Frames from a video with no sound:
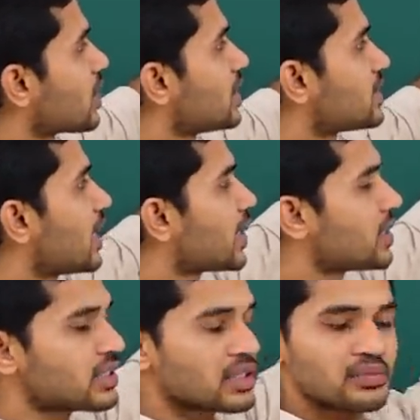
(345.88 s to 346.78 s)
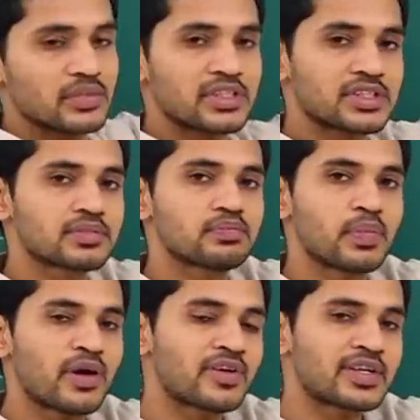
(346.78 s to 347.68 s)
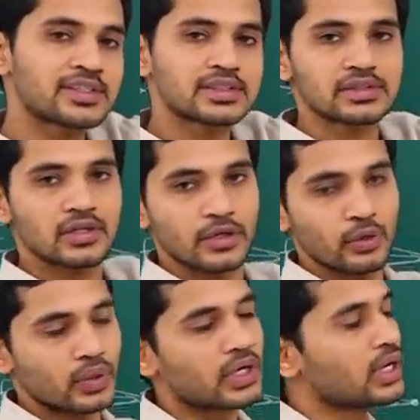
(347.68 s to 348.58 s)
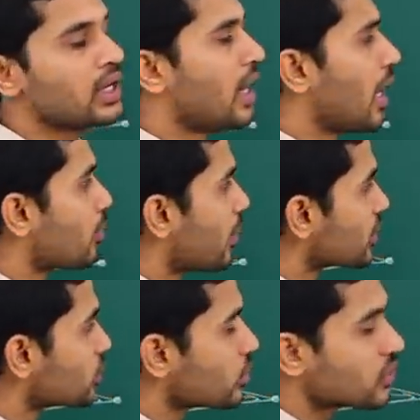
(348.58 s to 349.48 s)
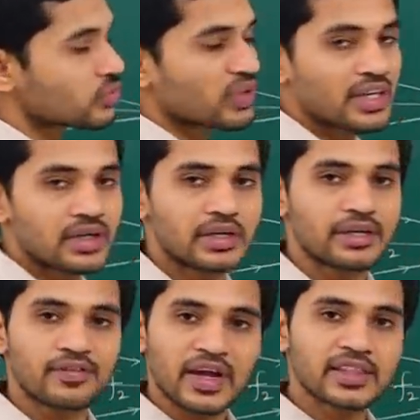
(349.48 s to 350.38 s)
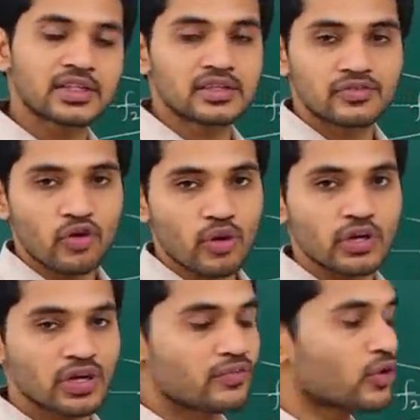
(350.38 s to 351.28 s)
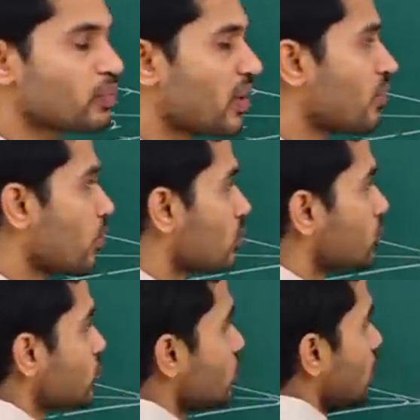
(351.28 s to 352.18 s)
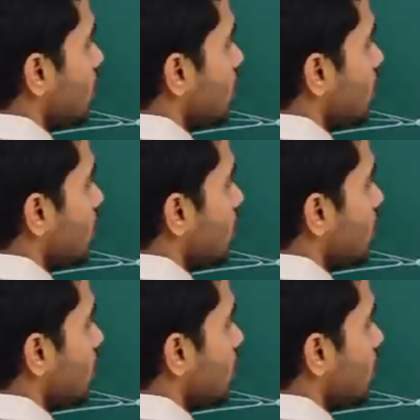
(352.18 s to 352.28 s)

is higher means power is lower and based on this we define the formula for power also.